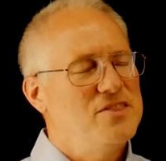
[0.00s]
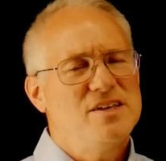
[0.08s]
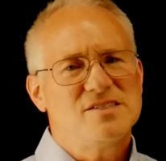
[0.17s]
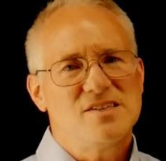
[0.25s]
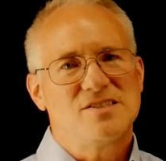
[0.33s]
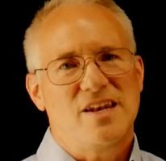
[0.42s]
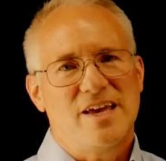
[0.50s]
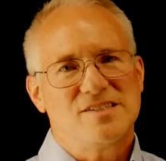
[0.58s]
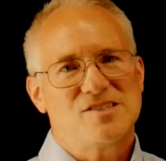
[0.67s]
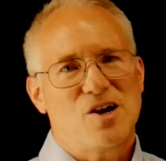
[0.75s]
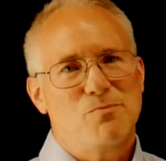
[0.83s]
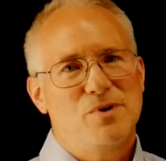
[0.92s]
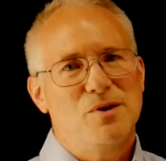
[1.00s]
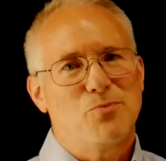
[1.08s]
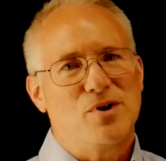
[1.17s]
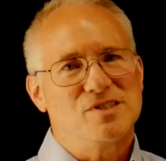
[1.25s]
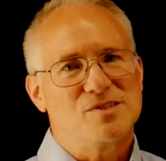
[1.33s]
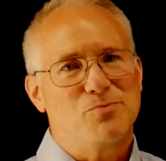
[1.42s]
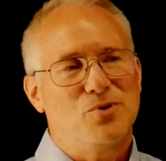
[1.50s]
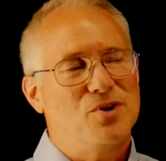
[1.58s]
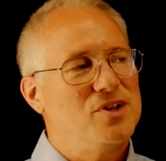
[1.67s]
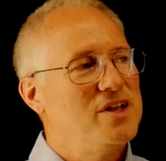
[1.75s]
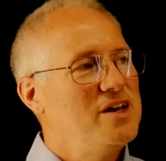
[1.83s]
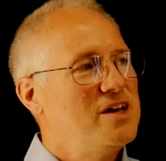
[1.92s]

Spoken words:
this is an SRP principle